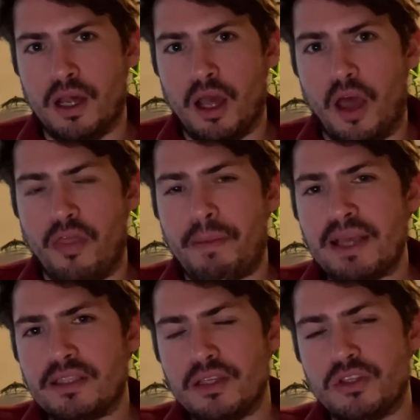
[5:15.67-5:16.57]
And the
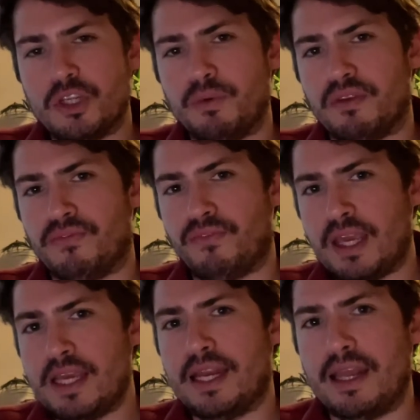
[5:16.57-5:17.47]
best thing to do is
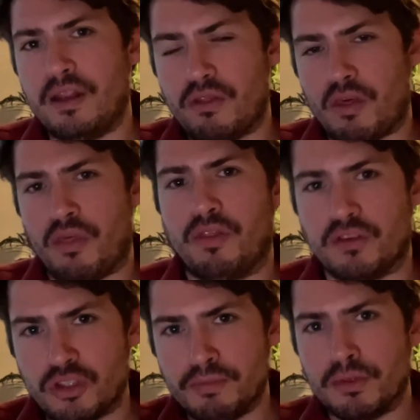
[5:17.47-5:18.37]
feed in the
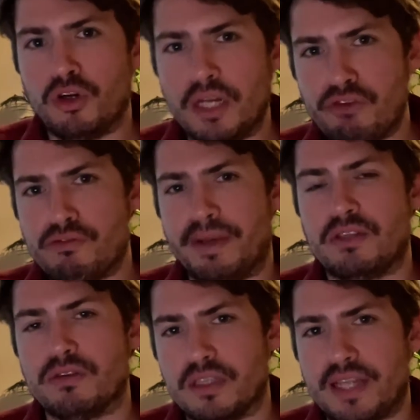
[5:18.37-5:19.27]
small
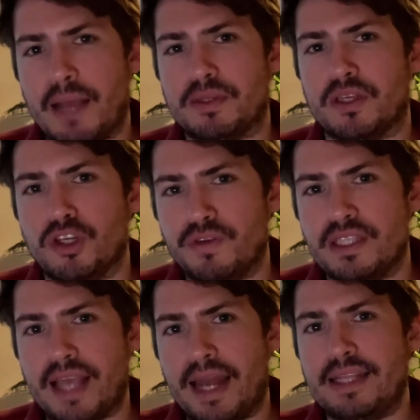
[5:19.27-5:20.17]
incremental steps that you're
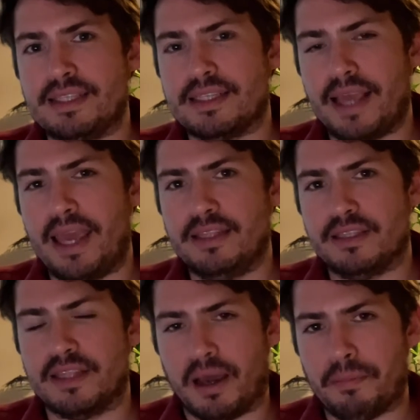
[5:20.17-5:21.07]
intending to take to
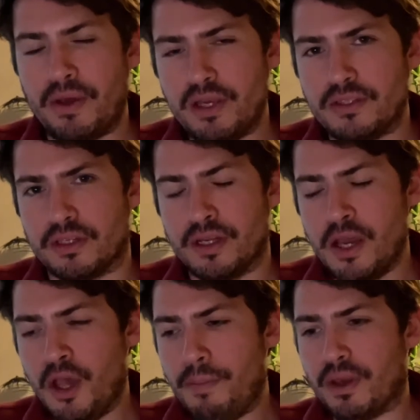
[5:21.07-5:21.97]
that person.
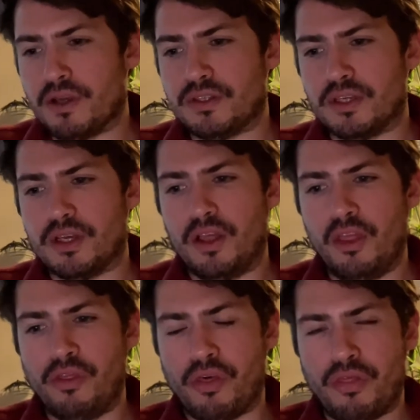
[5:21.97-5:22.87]
Because
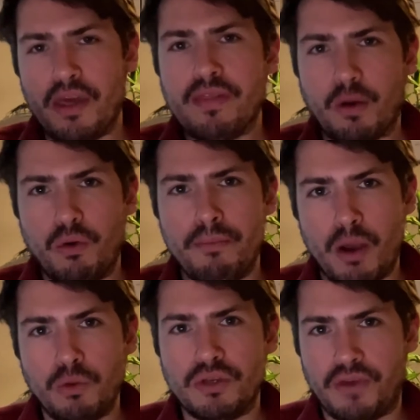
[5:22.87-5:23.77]
the thing that will
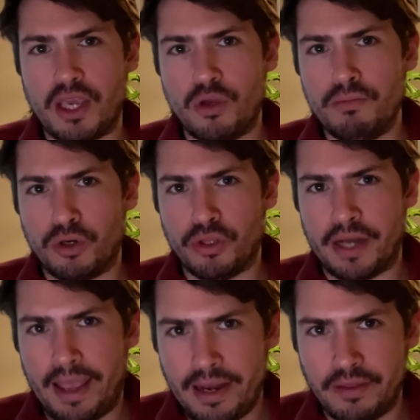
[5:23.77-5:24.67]
motivate you more
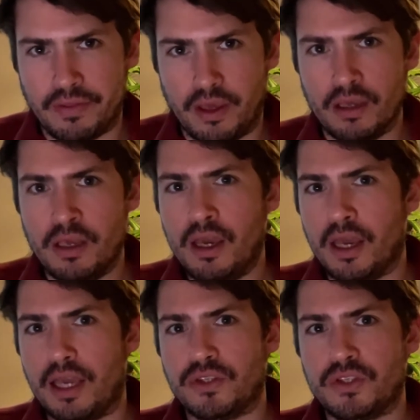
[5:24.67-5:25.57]
than anything
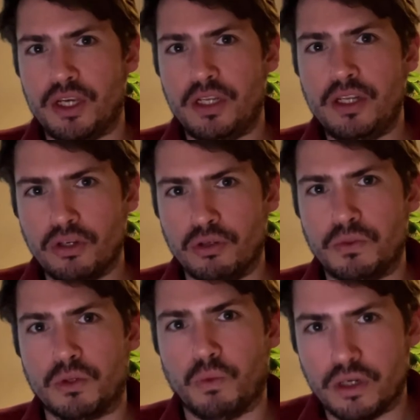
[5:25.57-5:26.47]
is turning up
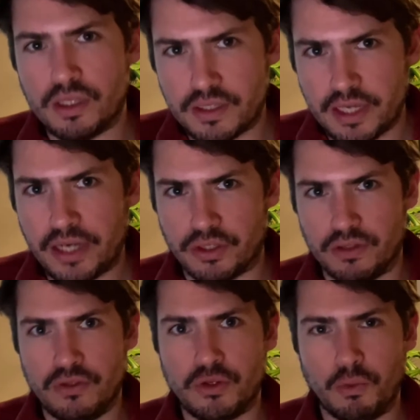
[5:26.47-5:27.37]
to one of the
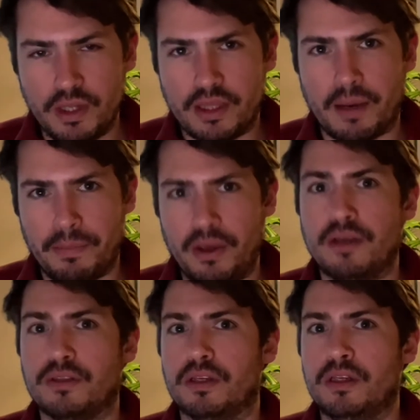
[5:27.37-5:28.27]
sessions with that
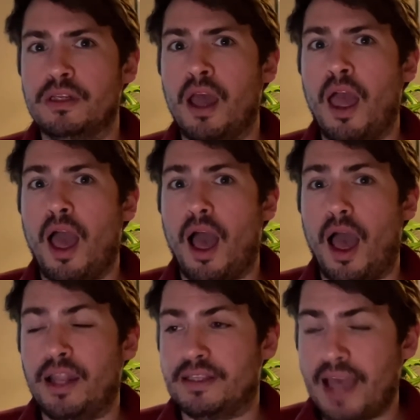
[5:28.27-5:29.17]
person
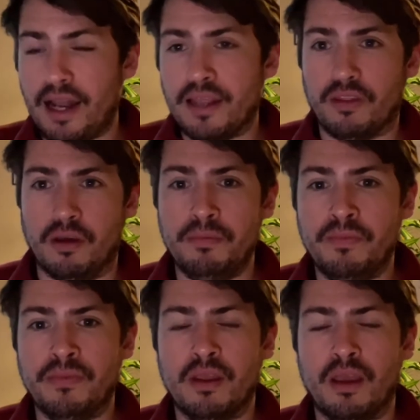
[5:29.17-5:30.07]
and telling them,